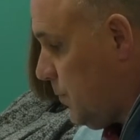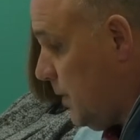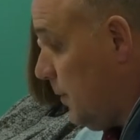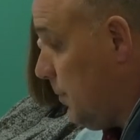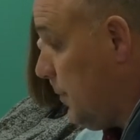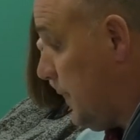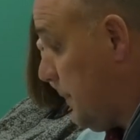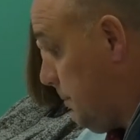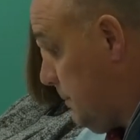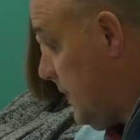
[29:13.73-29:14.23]

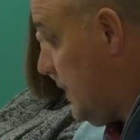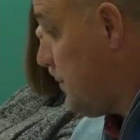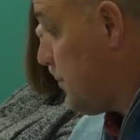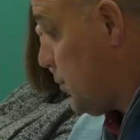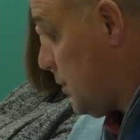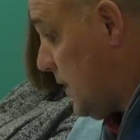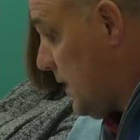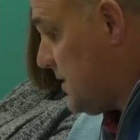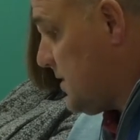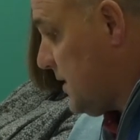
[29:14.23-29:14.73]
public bid
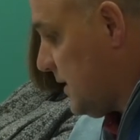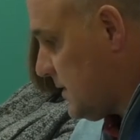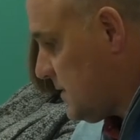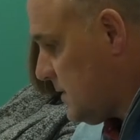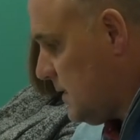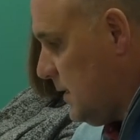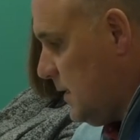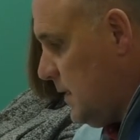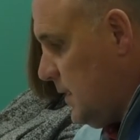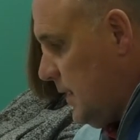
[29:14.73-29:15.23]
projects,
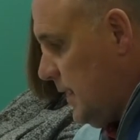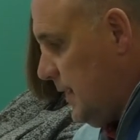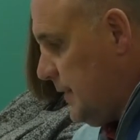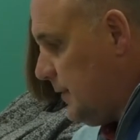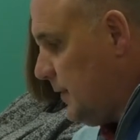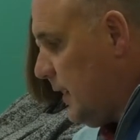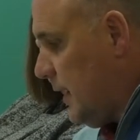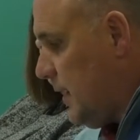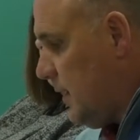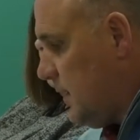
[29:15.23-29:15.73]

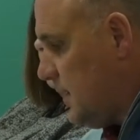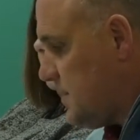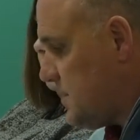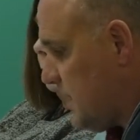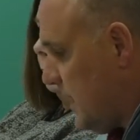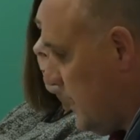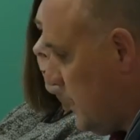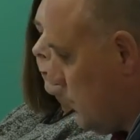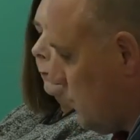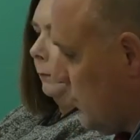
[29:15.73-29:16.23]
and knowledge
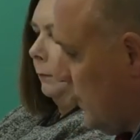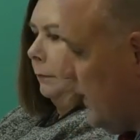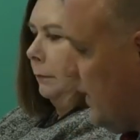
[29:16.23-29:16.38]
and